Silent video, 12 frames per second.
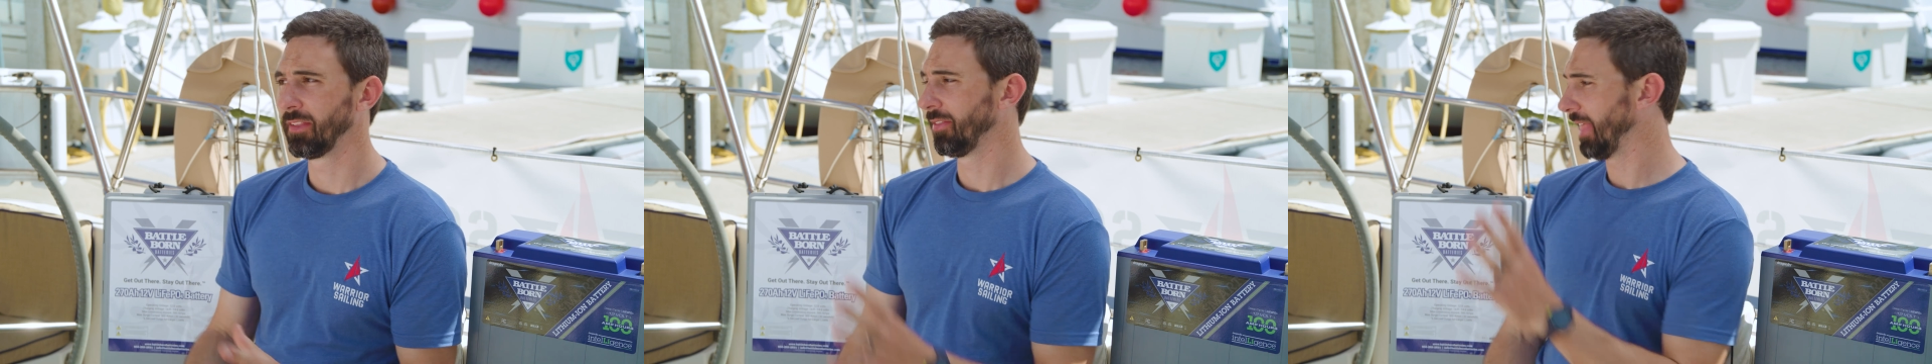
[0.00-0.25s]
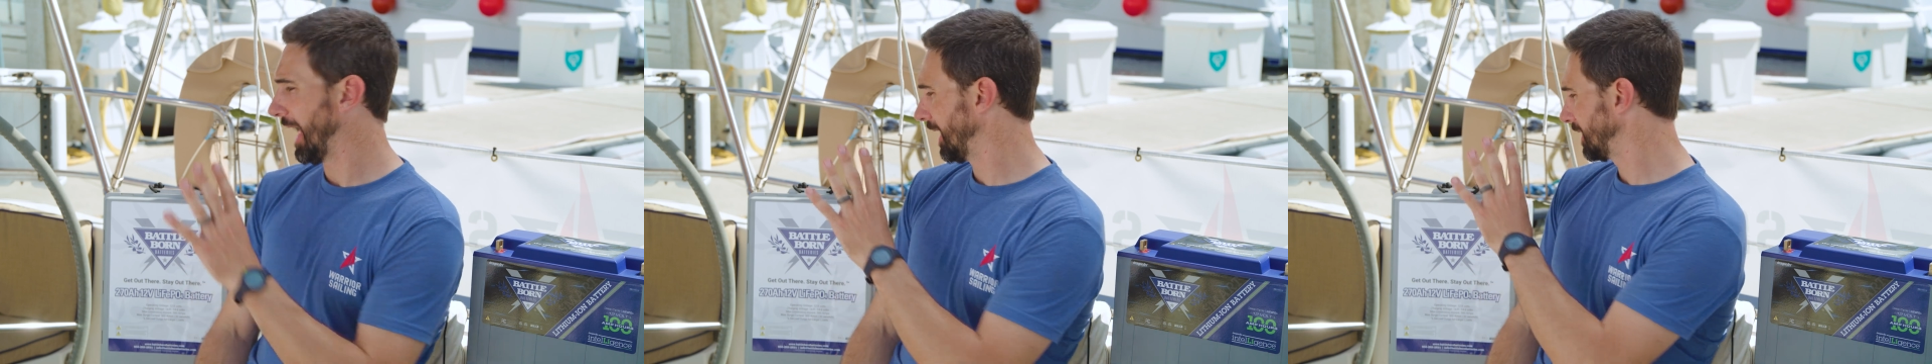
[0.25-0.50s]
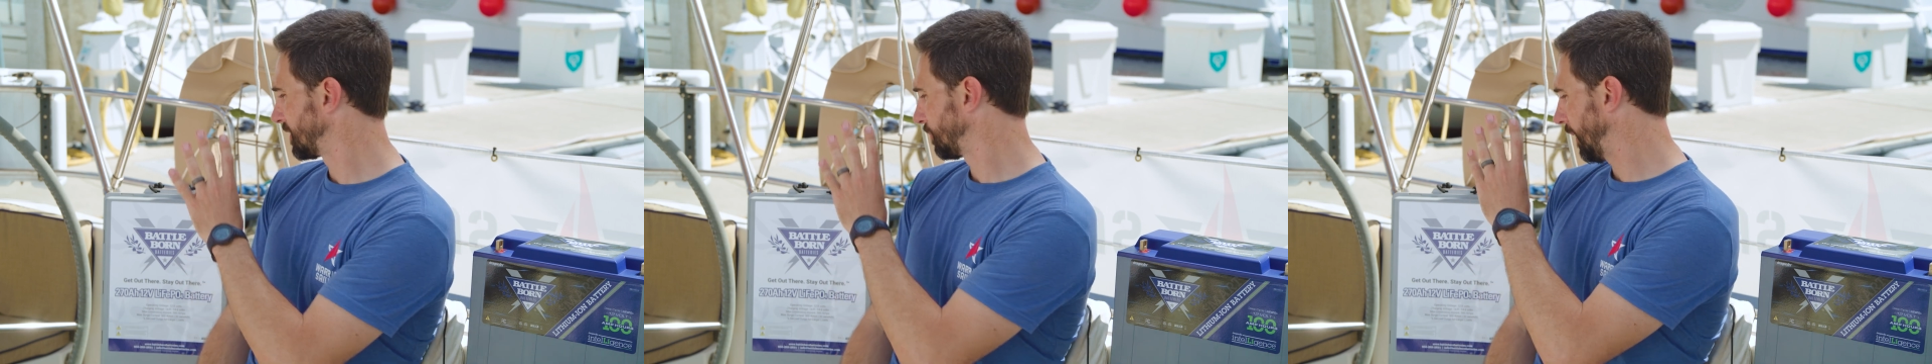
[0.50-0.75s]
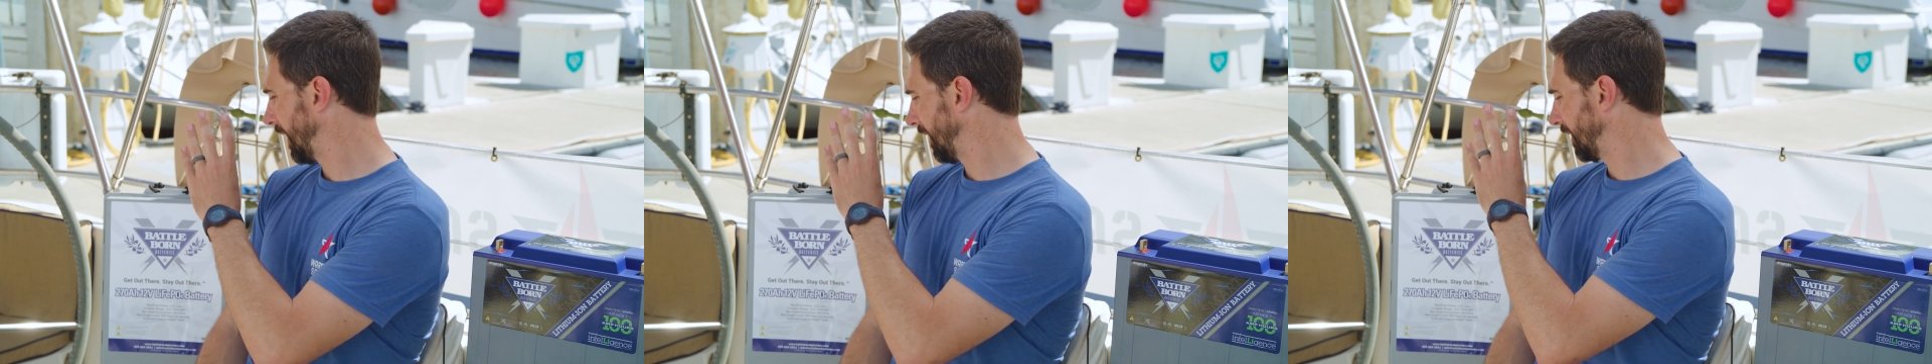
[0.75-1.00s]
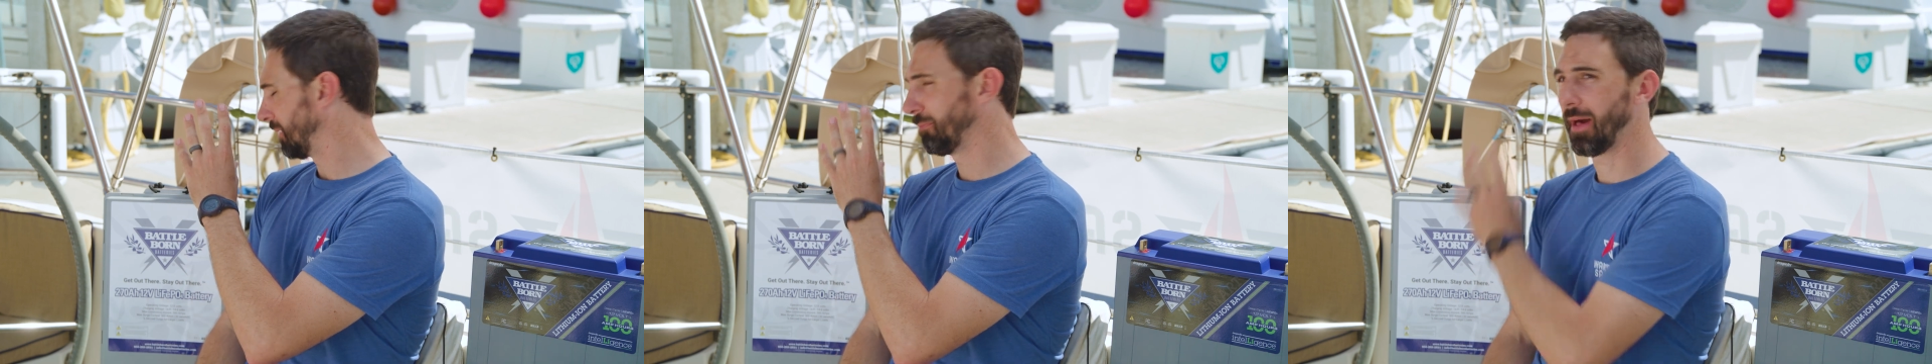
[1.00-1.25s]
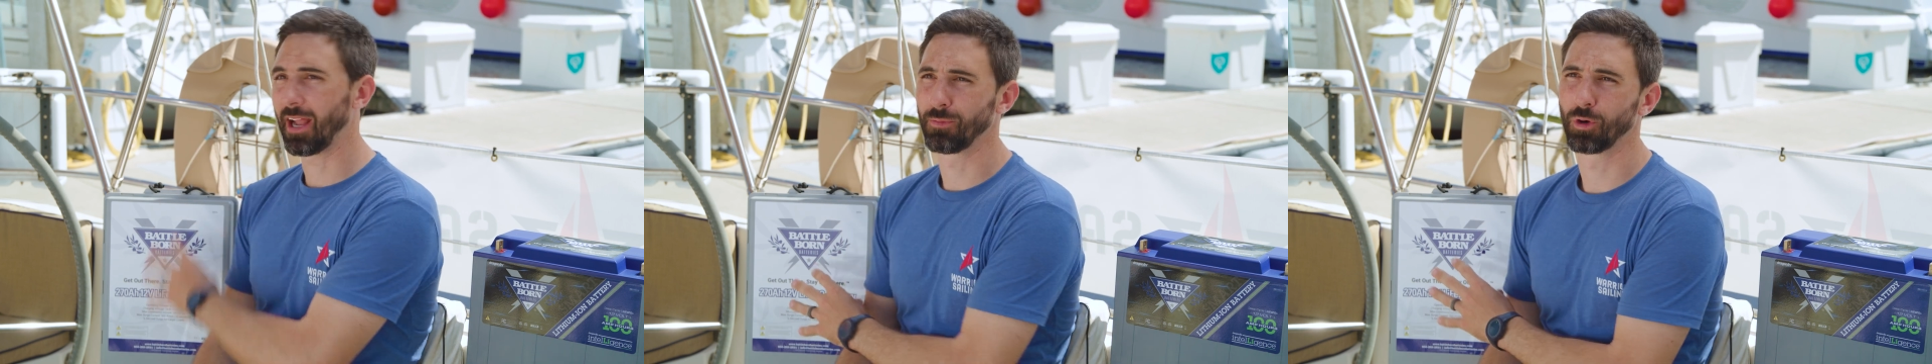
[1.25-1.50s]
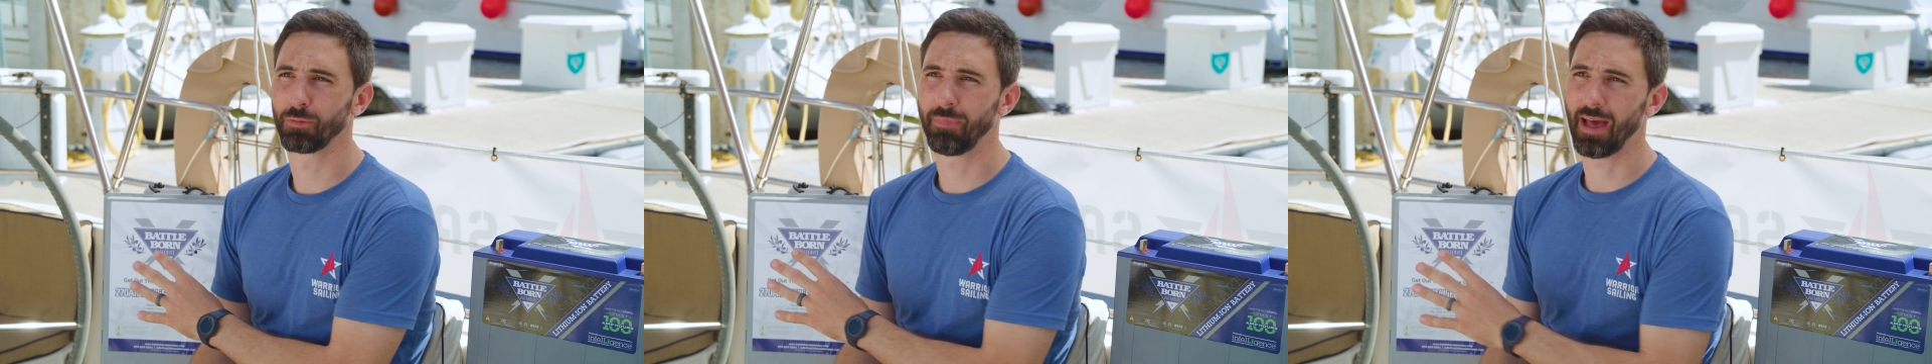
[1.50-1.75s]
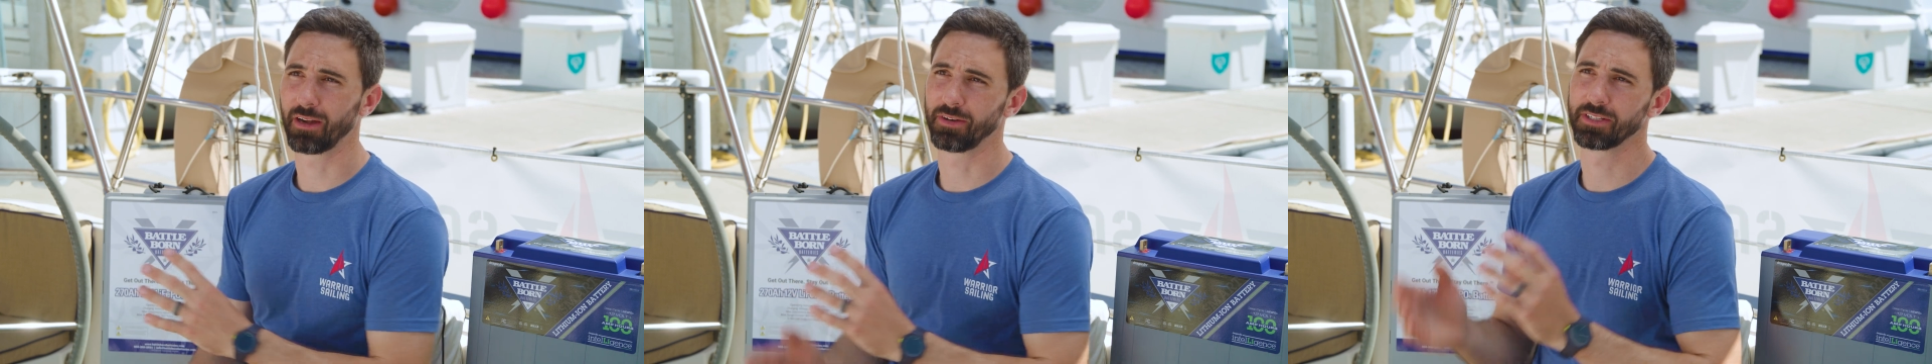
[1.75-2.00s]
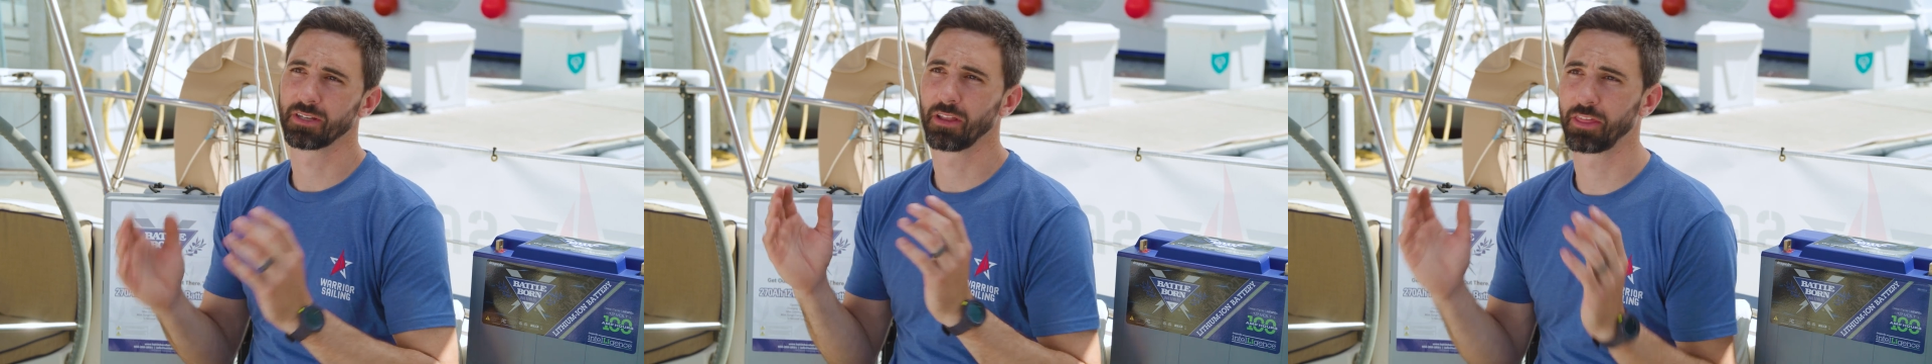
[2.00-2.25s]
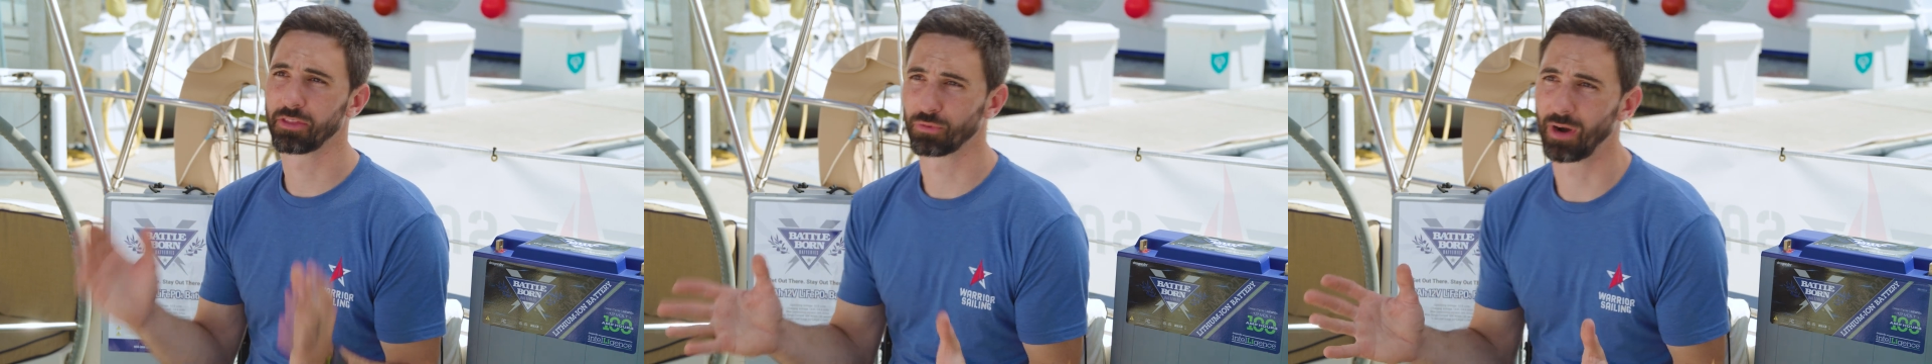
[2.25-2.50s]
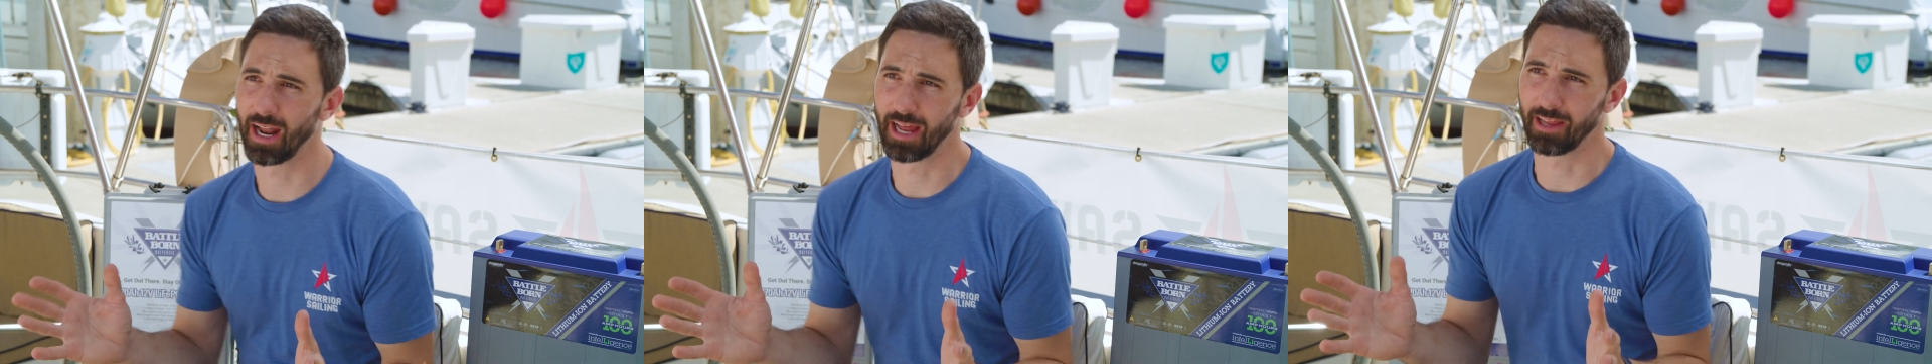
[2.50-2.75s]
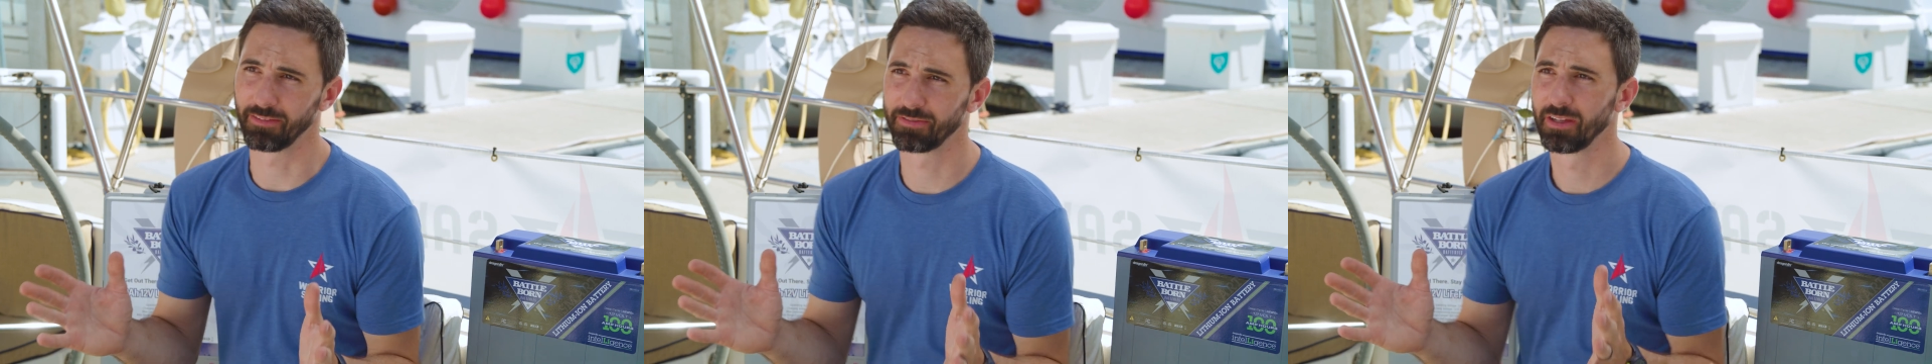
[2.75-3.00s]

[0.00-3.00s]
that is where Battle Born batteries thrive